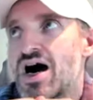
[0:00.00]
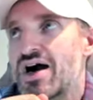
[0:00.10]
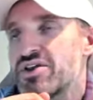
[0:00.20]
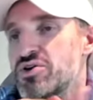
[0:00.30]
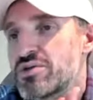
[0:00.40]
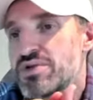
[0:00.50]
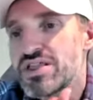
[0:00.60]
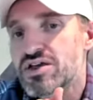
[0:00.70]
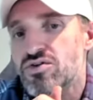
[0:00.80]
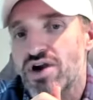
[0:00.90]
uh, you could
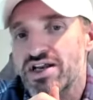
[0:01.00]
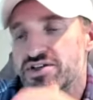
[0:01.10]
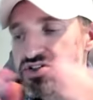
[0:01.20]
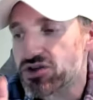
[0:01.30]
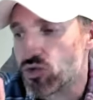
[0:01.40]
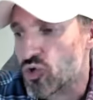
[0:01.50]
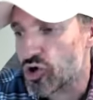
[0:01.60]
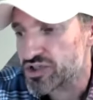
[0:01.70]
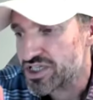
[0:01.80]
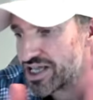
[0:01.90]
be the greatest
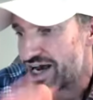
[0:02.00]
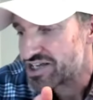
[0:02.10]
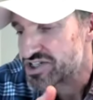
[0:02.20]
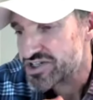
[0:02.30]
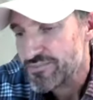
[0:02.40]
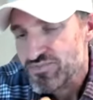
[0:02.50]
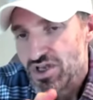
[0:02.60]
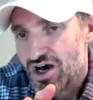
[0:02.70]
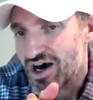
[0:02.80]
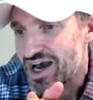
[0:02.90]
world class
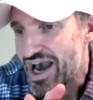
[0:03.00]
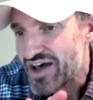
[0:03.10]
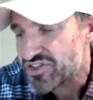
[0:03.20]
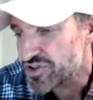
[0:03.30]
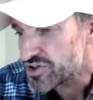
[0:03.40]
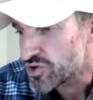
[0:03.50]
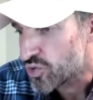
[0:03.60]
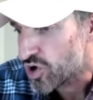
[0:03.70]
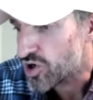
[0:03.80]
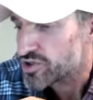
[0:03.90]
uh, athlete in the
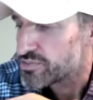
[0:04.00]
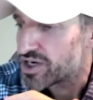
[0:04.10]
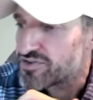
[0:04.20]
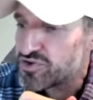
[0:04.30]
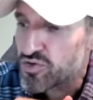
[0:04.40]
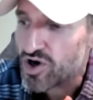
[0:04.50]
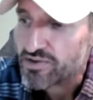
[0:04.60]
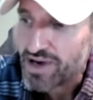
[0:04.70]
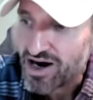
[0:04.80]
world, but if you run a